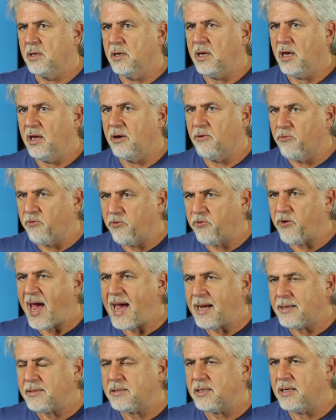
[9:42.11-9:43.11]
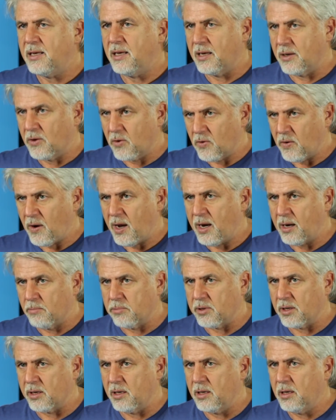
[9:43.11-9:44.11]
In fact,
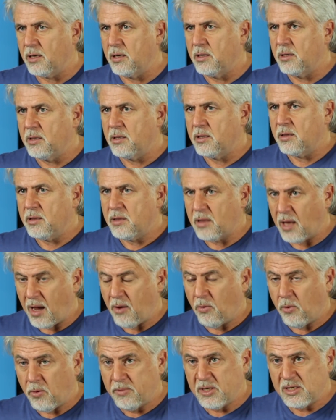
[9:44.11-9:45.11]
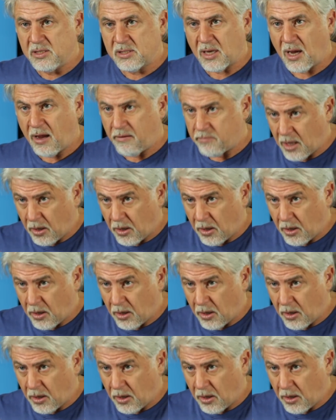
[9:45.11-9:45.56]
incredibly, they will be saved.